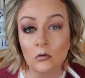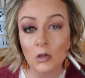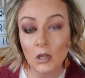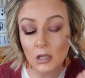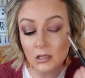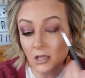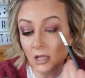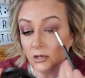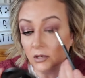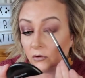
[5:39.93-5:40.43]

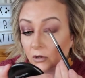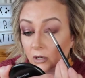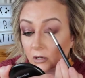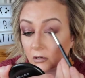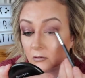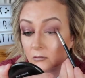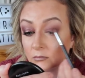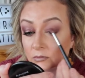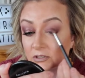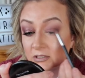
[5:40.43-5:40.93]
And then you
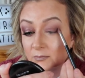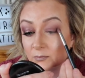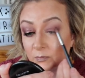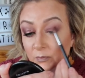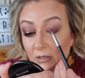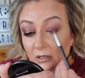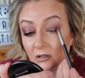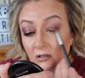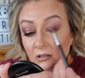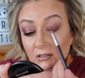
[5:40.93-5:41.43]
can just
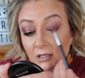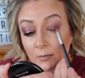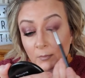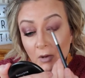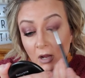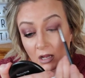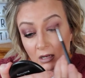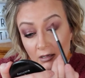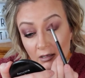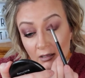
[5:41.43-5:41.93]
build
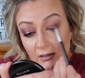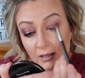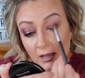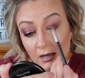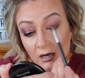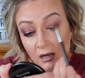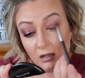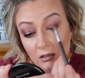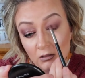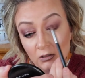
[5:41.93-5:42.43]
upon
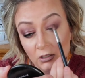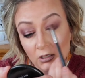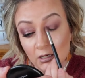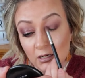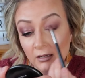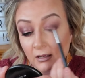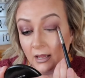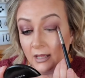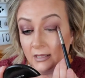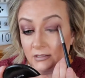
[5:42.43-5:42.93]
that
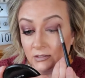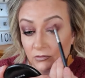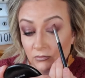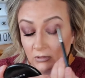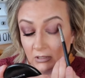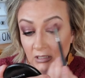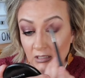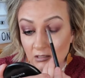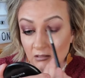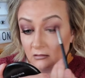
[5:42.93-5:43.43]
color as you
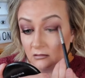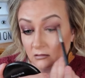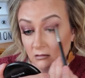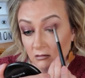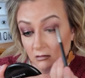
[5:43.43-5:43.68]
need.